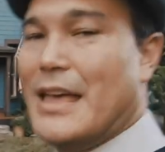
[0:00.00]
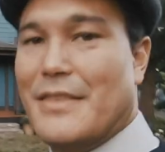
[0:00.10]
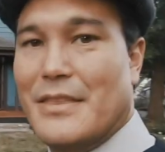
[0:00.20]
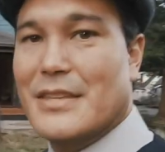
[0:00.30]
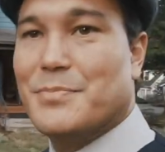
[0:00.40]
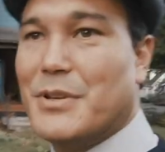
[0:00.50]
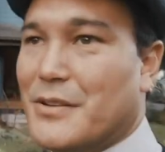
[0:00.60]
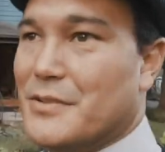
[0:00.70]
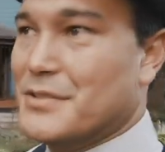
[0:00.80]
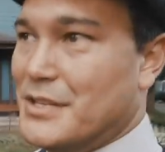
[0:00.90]
And then this
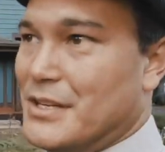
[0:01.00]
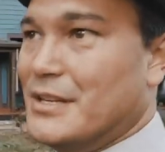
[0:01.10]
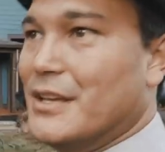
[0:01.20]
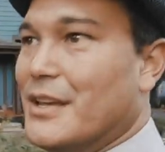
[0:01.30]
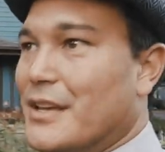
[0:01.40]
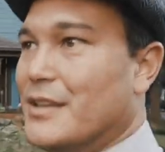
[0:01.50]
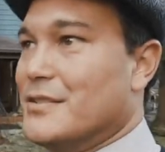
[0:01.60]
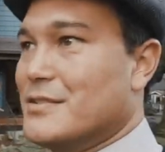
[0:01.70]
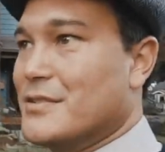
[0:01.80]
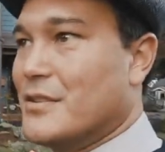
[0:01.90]
particular scene, you just